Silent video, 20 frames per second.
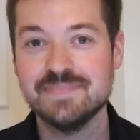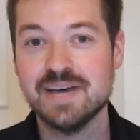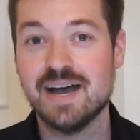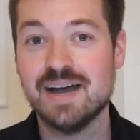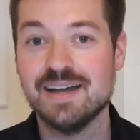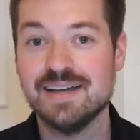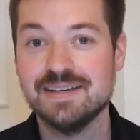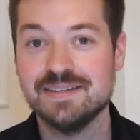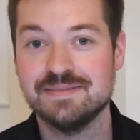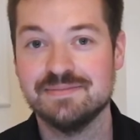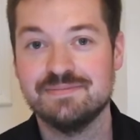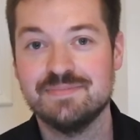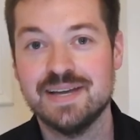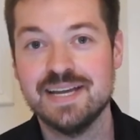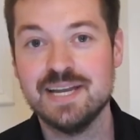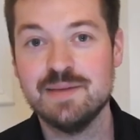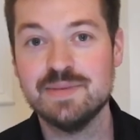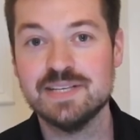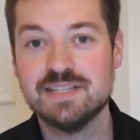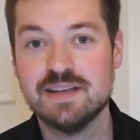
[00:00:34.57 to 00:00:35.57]
Hi, my
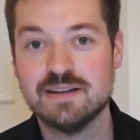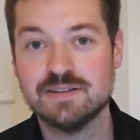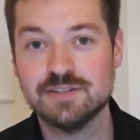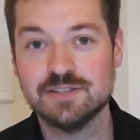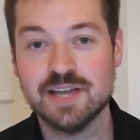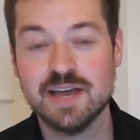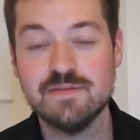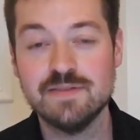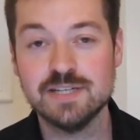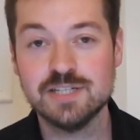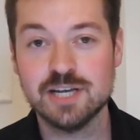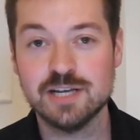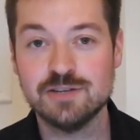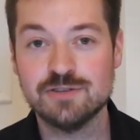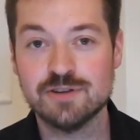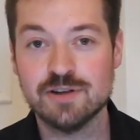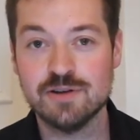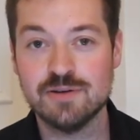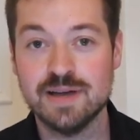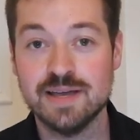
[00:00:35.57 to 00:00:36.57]
name is Dr. Kevin
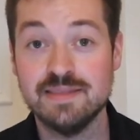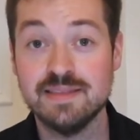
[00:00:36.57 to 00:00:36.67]
Gundro,